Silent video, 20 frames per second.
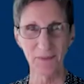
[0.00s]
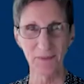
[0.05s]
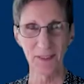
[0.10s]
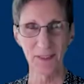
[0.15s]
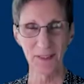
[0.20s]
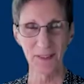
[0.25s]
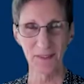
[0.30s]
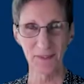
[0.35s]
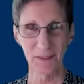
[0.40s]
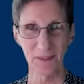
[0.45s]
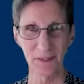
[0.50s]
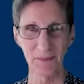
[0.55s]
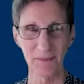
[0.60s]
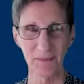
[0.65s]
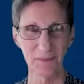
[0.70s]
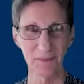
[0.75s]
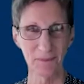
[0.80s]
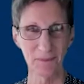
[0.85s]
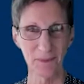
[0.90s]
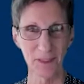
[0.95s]
wonderful,
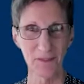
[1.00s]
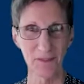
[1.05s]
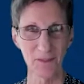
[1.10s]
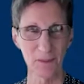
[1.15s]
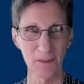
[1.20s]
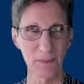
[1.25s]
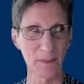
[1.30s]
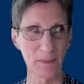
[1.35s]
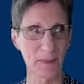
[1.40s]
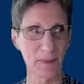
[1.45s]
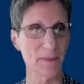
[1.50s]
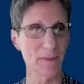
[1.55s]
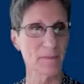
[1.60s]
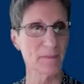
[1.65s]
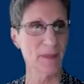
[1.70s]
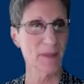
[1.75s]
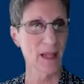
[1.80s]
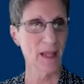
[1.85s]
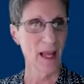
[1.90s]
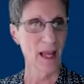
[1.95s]
wonderful memory.
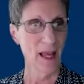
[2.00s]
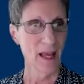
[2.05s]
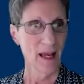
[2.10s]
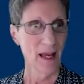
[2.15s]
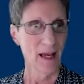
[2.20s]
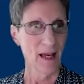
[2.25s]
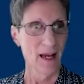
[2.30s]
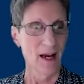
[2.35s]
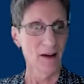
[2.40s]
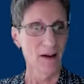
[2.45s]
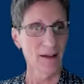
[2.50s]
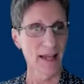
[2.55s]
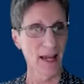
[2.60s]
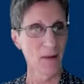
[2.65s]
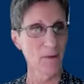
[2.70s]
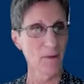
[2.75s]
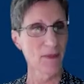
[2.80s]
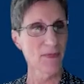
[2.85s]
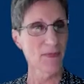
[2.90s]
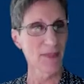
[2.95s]
Okay,
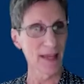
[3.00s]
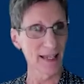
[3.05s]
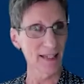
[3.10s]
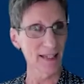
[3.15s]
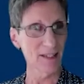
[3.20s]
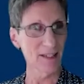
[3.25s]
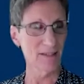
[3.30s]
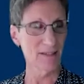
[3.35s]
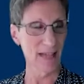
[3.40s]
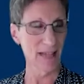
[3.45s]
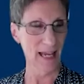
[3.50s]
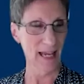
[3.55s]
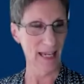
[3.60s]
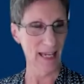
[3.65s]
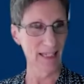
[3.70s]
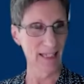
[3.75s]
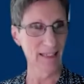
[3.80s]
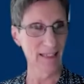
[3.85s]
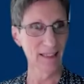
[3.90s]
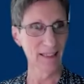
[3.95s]
well, thank you,
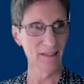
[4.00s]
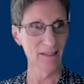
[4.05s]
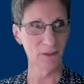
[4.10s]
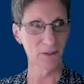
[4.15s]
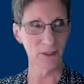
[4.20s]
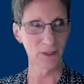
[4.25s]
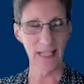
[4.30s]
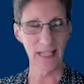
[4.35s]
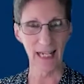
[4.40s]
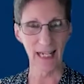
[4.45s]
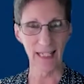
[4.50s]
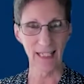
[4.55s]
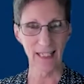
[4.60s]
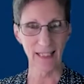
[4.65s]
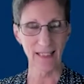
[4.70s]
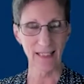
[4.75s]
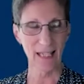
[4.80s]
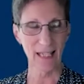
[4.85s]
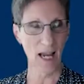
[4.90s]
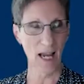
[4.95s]
Diane, for taking
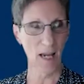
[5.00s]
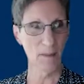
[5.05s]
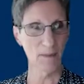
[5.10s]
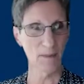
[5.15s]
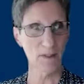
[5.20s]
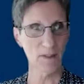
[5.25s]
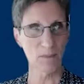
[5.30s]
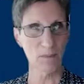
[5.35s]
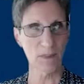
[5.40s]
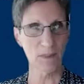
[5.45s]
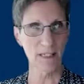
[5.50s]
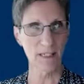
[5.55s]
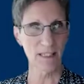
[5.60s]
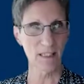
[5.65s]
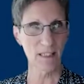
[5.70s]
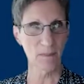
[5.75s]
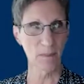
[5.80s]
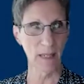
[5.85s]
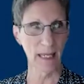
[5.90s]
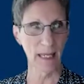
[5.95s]
the time to
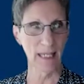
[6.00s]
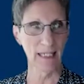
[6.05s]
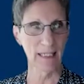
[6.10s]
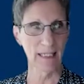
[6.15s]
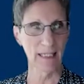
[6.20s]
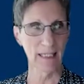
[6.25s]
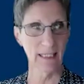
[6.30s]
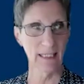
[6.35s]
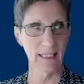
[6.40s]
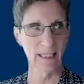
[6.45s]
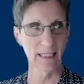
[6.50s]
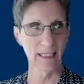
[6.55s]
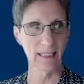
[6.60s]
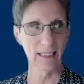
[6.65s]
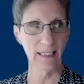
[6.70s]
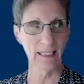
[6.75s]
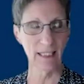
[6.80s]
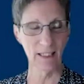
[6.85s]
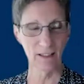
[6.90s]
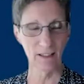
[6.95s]
participate in
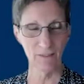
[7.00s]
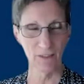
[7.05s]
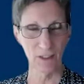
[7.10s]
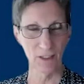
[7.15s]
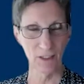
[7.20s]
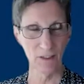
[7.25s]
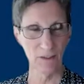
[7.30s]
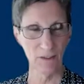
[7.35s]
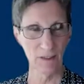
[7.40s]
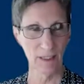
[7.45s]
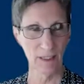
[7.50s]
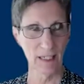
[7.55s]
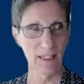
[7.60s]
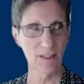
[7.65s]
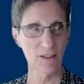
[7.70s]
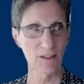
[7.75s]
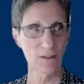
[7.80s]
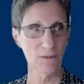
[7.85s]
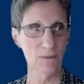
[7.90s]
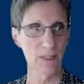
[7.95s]
the interview and
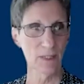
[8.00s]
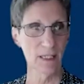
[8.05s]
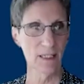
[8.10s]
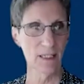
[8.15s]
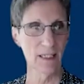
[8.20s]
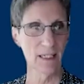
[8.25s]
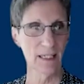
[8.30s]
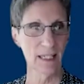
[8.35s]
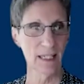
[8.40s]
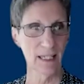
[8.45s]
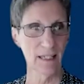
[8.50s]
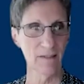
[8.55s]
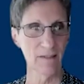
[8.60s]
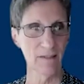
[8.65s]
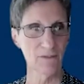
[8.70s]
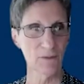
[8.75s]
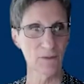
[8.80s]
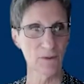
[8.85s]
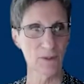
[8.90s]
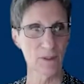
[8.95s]
to run again
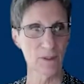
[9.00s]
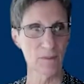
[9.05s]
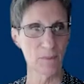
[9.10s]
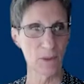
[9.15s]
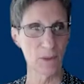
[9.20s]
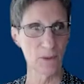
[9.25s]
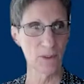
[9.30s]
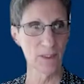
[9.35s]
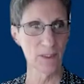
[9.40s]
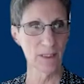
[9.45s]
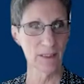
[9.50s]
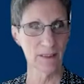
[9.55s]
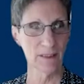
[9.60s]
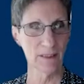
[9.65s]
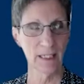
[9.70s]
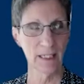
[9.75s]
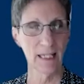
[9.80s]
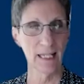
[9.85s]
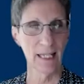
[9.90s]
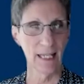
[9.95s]
for the board
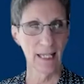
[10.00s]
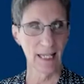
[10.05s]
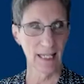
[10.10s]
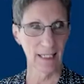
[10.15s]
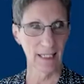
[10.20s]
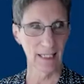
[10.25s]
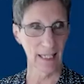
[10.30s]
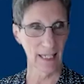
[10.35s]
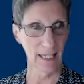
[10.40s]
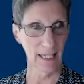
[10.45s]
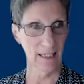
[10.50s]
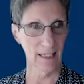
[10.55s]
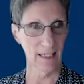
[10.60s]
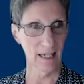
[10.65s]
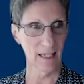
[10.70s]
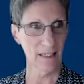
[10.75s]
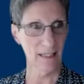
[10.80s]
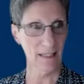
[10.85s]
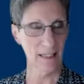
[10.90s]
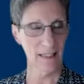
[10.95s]
and letting
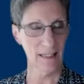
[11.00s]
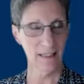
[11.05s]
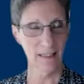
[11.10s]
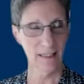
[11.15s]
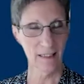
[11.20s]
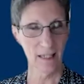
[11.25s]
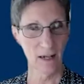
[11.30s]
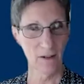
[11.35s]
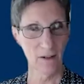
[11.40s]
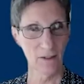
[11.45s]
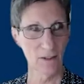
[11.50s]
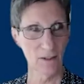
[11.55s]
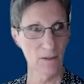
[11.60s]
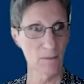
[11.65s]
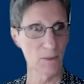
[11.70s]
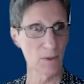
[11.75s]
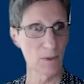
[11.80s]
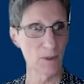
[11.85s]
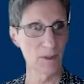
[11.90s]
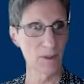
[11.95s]
us get to know you
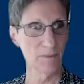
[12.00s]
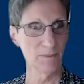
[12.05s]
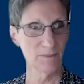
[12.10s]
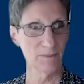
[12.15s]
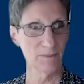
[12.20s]
more.